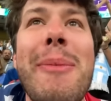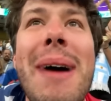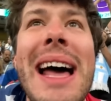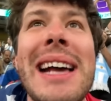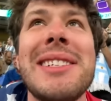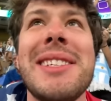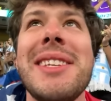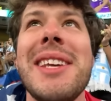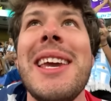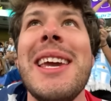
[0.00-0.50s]

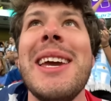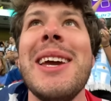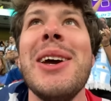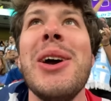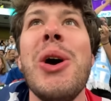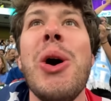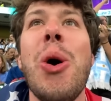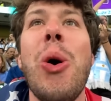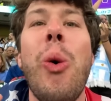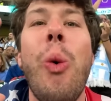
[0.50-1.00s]
Messi
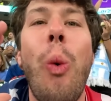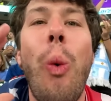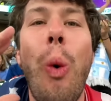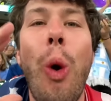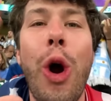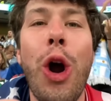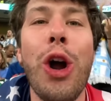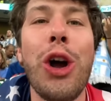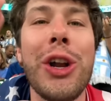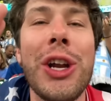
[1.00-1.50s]

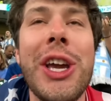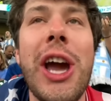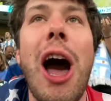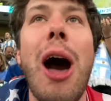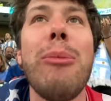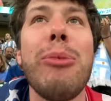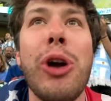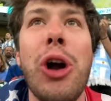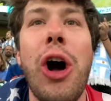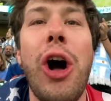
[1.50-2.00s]
World
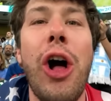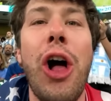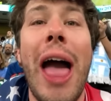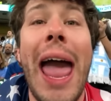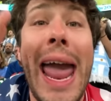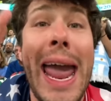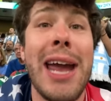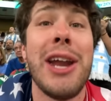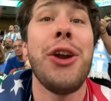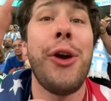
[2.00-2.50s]
Cup goal
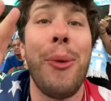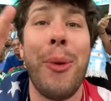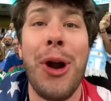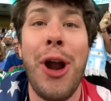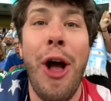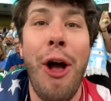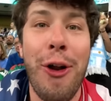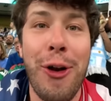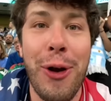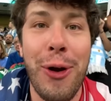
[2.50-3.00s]
and a
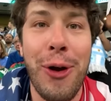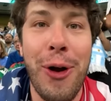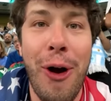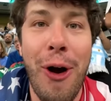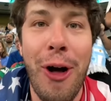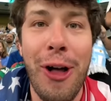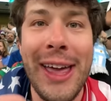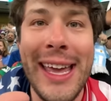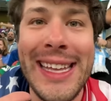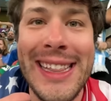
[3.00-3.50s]
Ronaldo
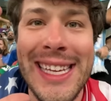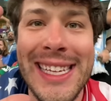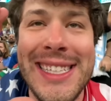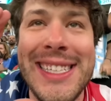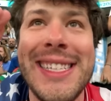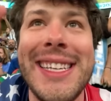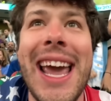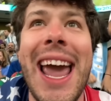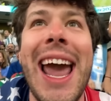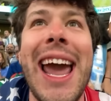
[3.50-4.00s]
goal in the
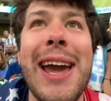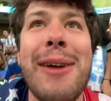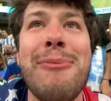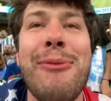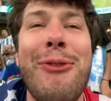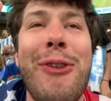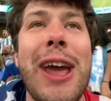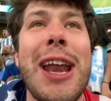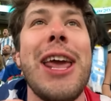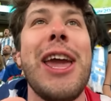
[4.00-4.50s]
same
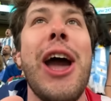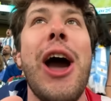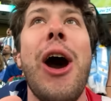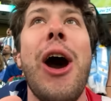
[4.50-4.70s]
video.